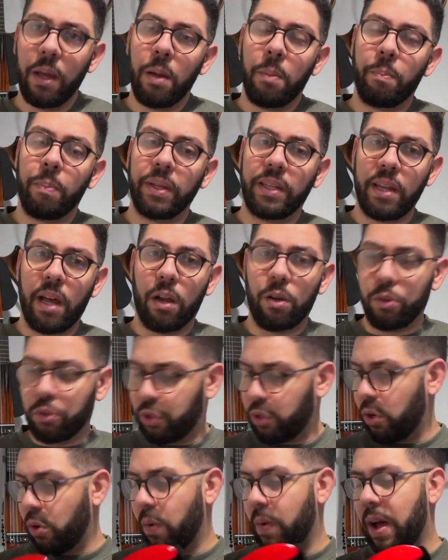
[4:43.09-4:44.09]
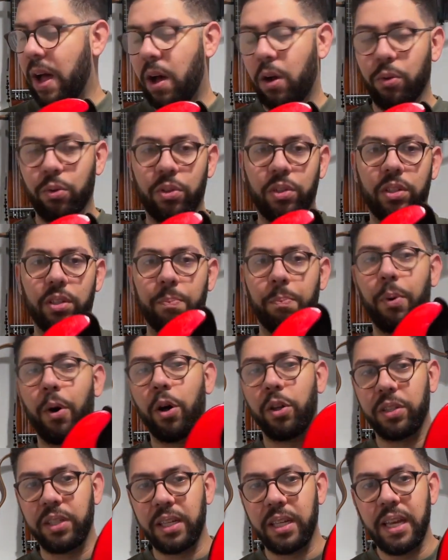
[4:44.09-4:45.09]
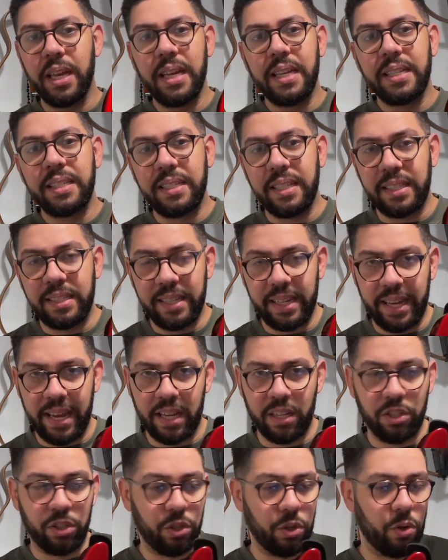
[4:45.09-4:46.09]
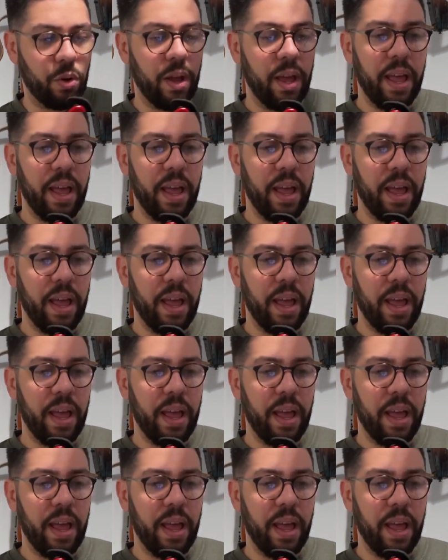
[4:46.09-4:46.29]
but also how the body sits against you.